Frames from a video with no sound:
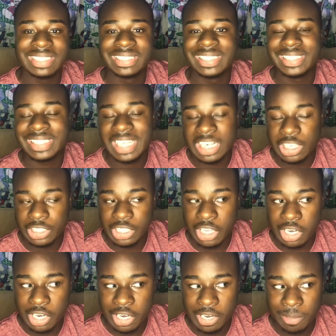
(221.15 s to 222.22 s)
and this, that, and the
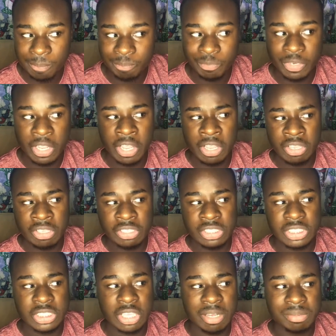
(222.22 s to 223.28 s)
third.
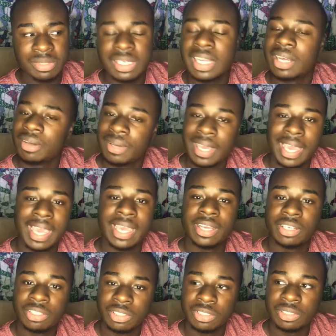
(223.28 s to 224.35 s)
So I'm just like,
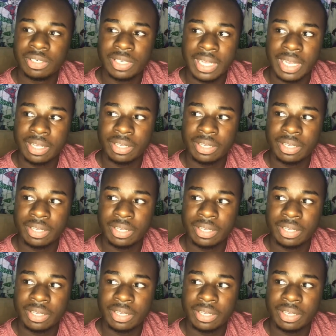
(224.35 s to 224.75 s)
okay, cool.